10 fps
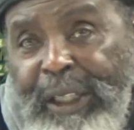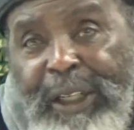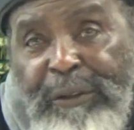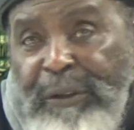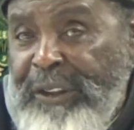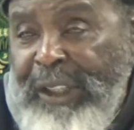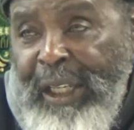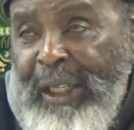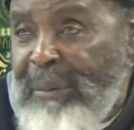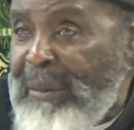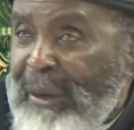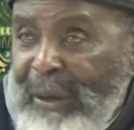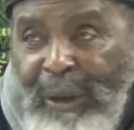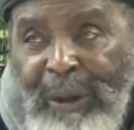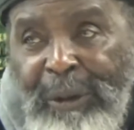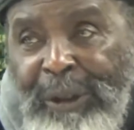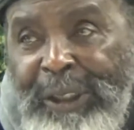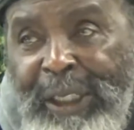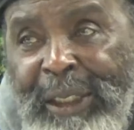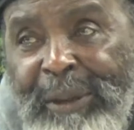Every time, all the
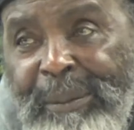time.